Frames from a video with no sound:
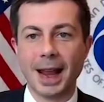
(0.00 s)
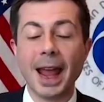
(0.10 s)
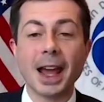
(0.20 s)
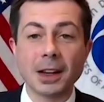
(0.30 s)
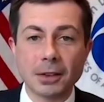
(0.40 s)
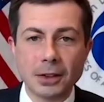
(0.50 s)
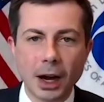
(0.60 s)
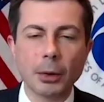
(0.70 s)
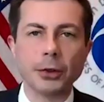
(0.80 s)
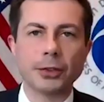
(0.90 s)
and
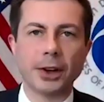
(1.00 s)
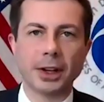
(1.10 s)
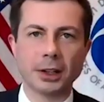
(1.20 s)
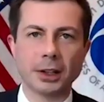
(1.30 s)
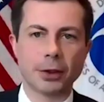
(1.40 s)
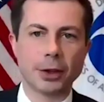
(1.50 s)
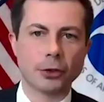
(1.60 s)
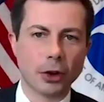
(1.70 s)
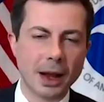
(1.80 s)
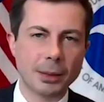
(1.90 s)
doubles funding for the
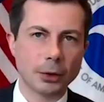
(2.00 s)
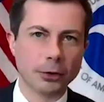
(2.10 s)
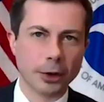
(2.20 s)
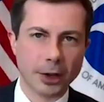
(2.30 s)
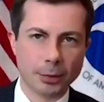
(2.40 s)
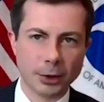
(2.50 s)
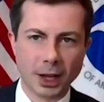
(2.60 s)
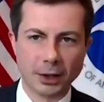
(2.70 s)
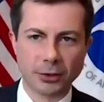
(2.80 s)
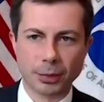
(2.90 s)
Tribal
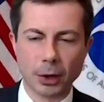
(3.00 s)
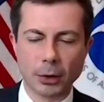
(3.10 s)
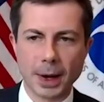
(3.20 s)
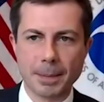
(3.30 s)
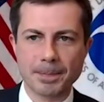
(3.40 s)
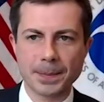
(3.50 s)
Transportation Program.